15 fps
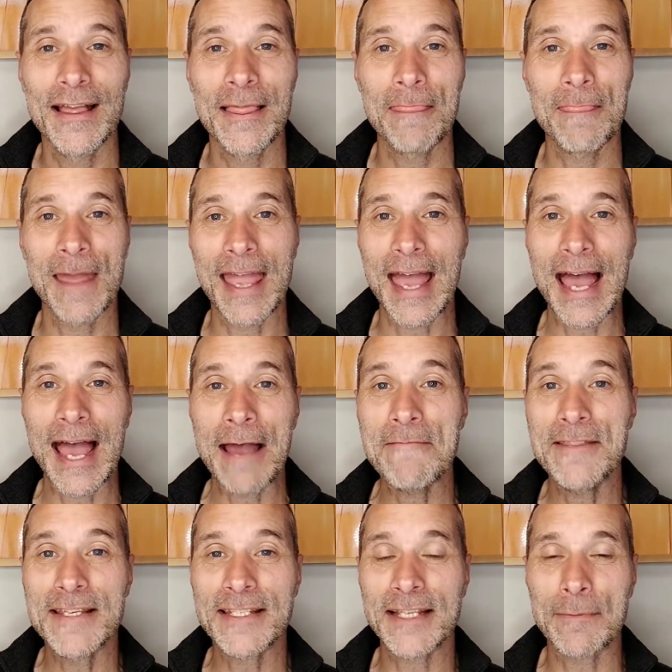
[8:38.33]
they have
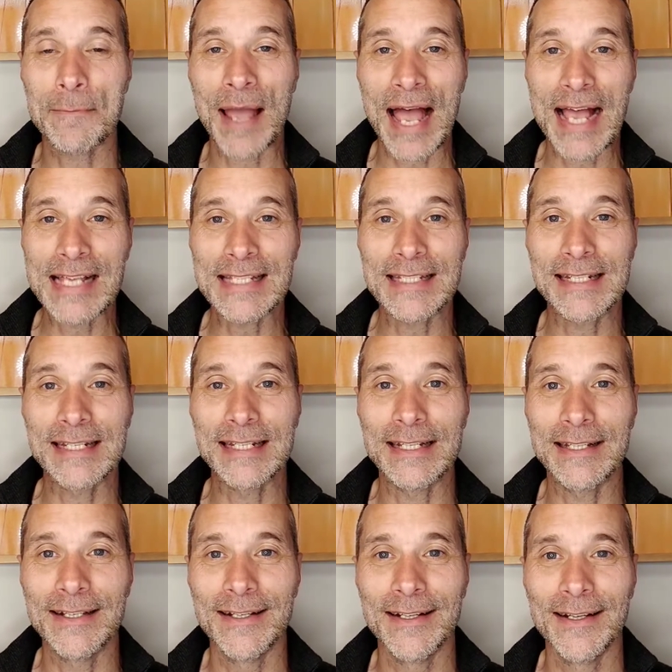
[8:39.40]
this
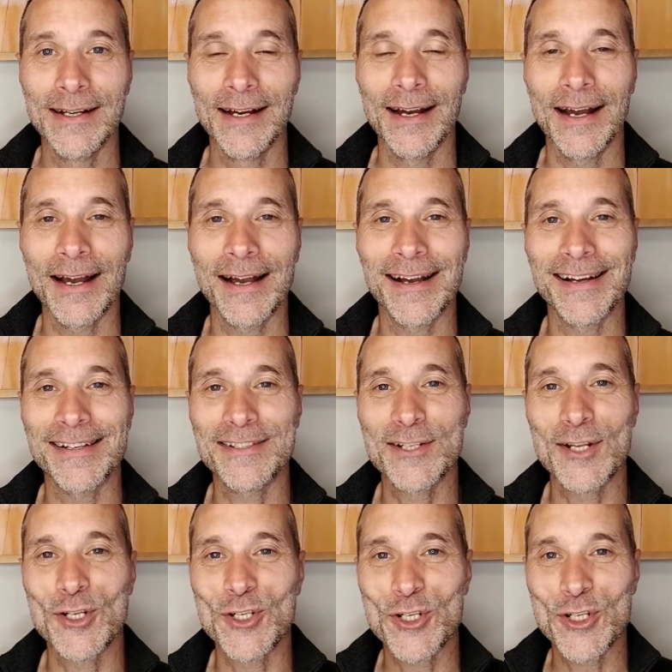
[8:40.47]
capacity
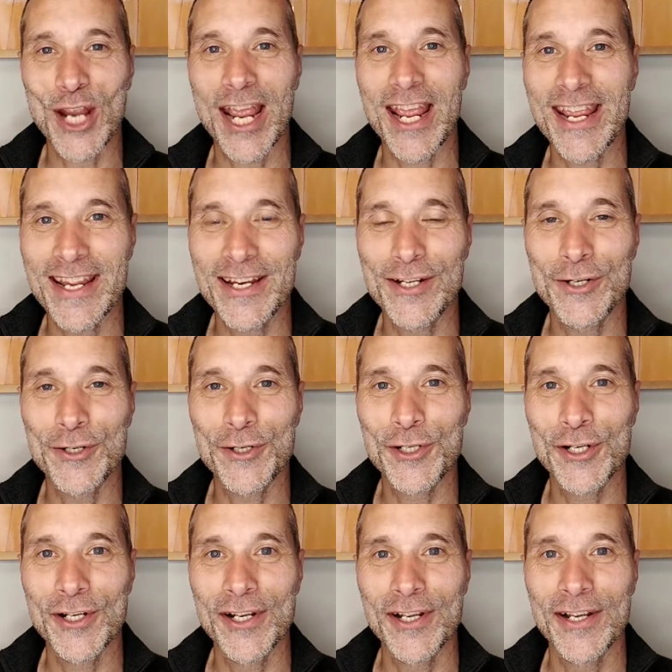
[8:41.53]
to
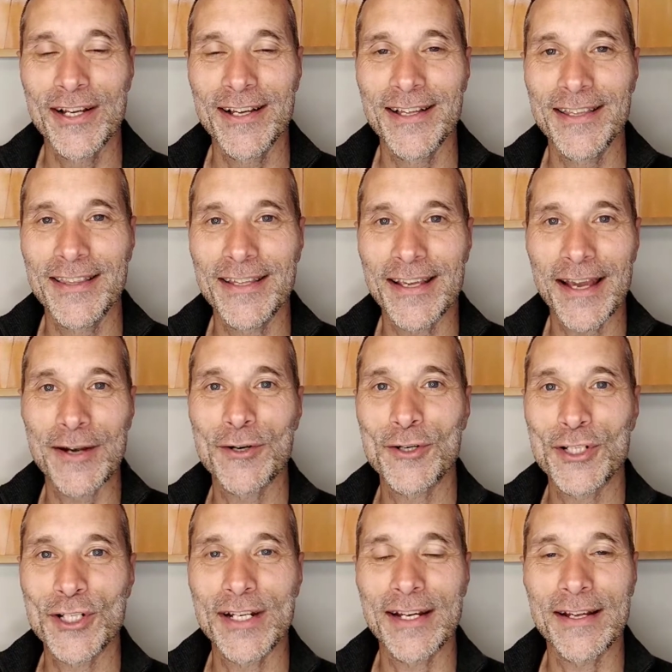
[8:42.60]
change the
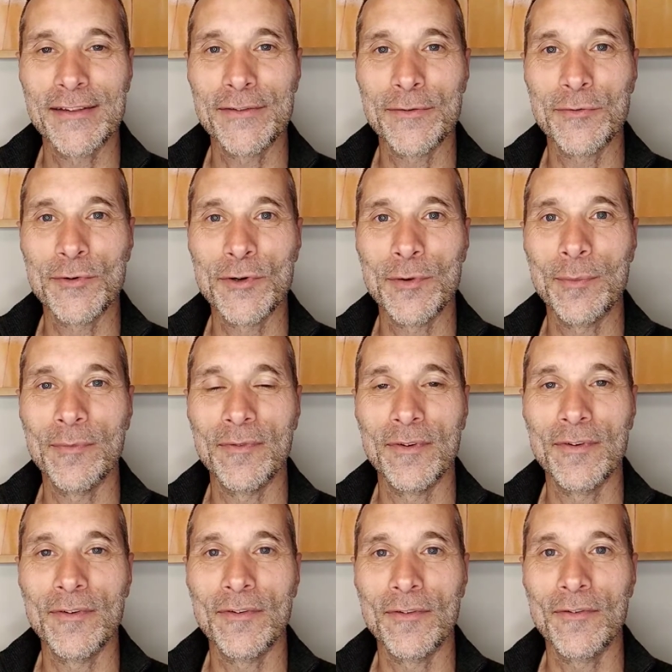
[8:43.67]
energy in the room
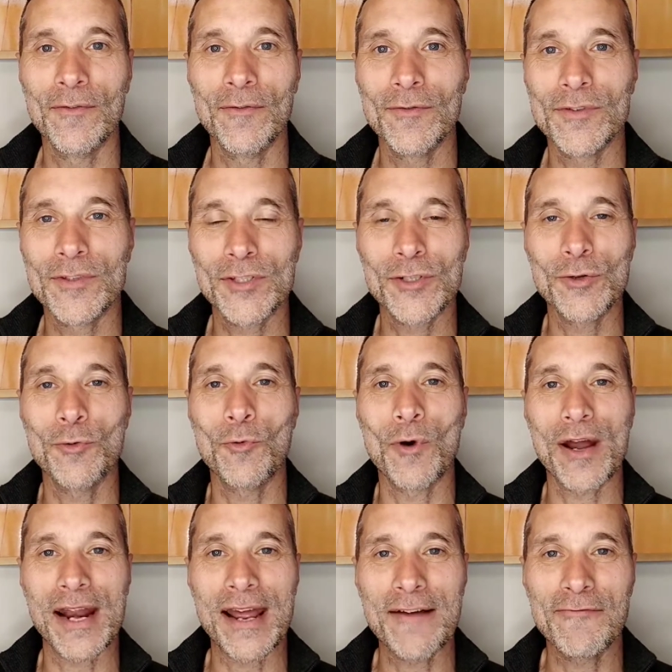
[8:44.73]
to
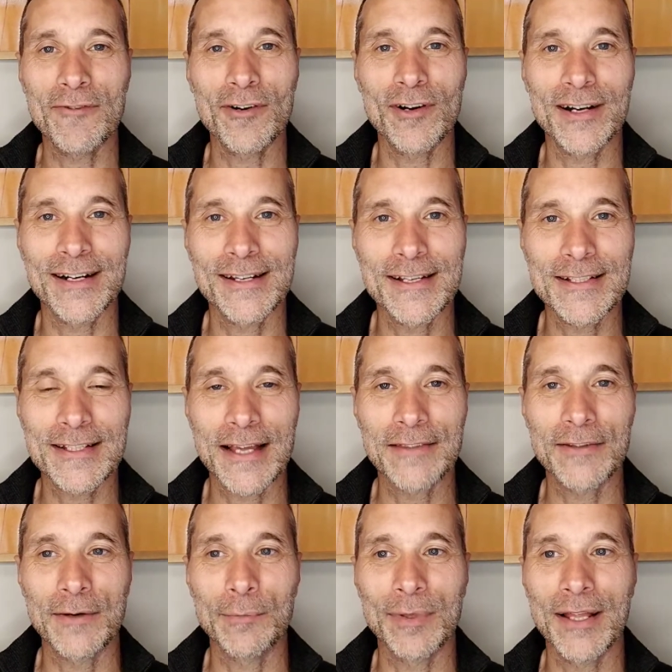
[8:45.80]
whatever it is that
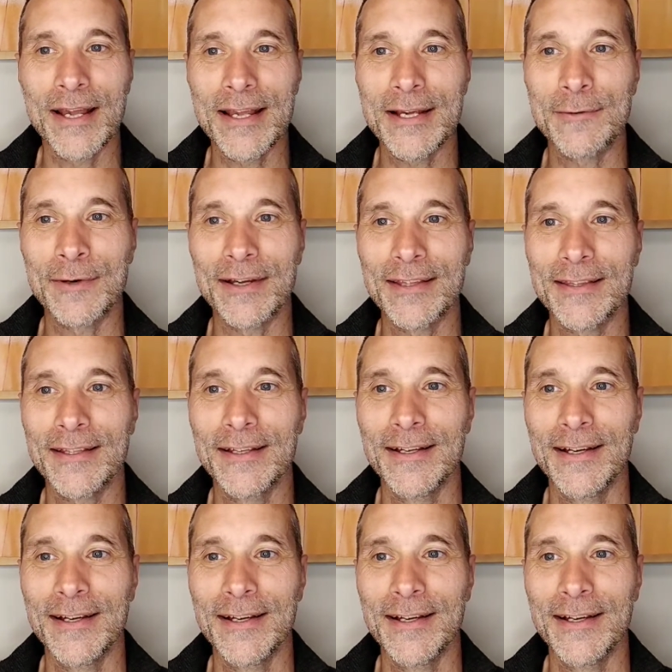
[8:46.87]
they're playing with.